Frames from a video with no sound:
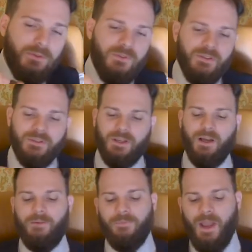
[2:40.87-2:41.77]
of the
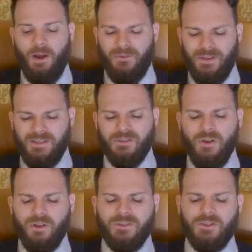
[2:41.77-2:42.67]
cigar. However, it's
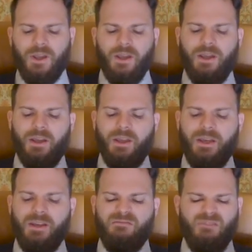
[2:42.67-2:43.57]
not
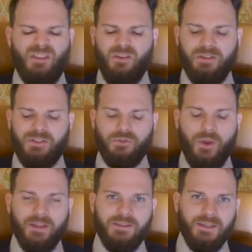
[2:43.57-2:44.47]

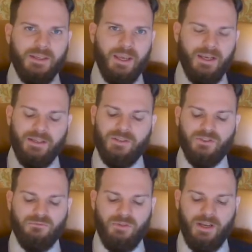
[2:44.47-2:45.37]
distracting, and it
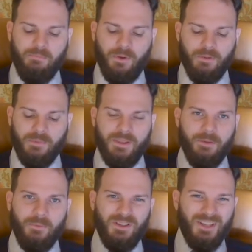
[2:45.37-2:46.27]
doesn't really bother me that
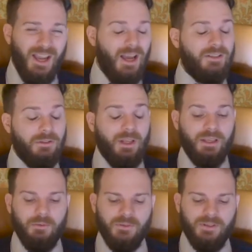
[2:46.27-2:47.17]
much. I do
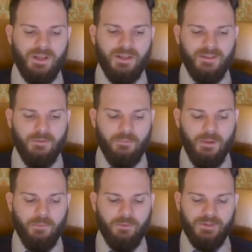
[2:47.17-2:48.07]
like it when cigars have a
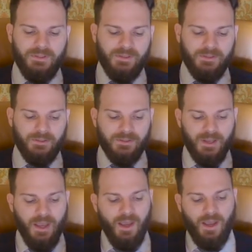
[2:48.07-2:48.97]
bit more resistance.
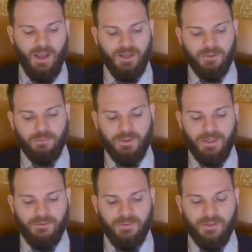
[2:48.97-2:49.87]
I do
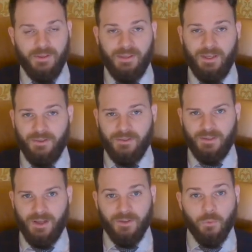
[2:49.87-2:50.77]
believe that the other
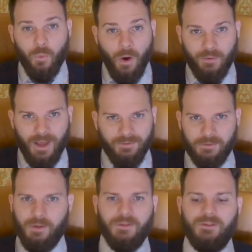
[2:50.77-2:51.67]
cigars won't have
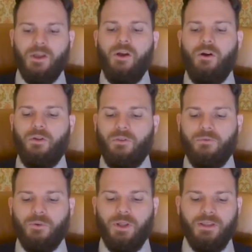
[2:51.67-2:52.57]
knots on the
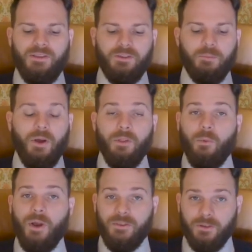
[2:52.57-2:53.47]
foot like this, but
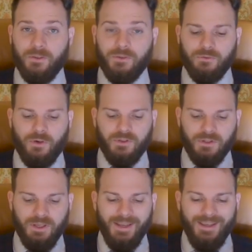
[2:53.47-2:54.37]
otherwise the
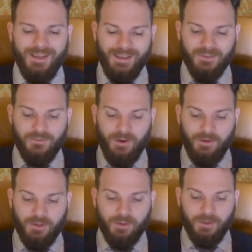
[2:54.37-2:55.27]
construction is
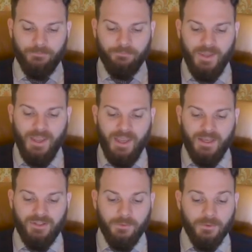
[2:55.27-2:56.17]
very good.
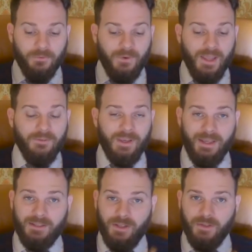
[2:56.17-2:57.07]
In terms of flavor,
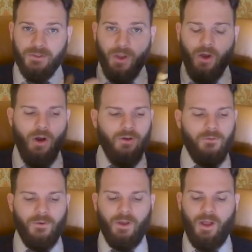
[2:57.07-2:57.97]
it does
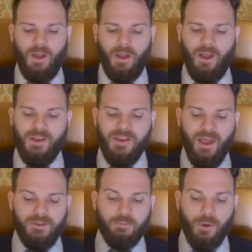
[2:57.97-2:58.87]
offer a
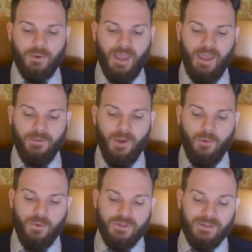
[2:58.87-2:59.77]
nice bouquet,
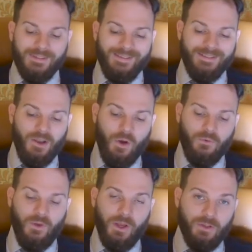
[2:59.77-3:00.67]
which consists
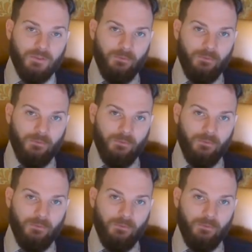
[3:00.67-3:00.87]
of some